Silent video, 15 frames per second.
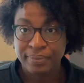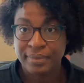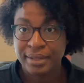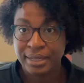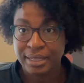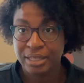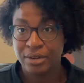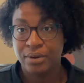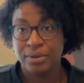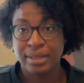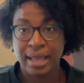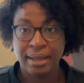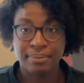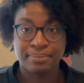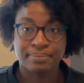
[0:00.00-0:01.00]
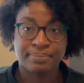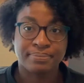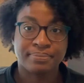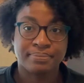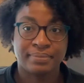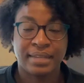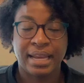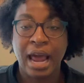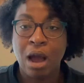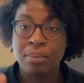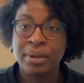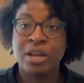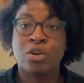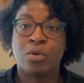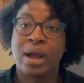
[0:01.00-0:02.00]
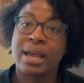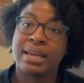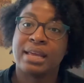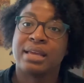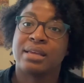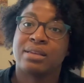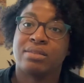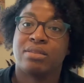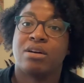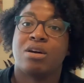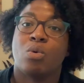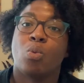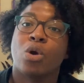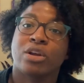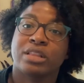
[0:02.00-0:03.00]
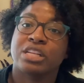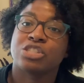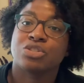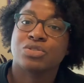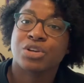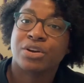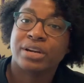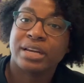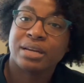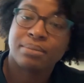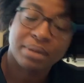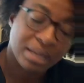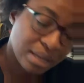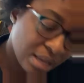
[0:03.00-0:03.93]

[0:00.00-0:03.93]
Clear on that? And I'll be grading the work that you turn in to me.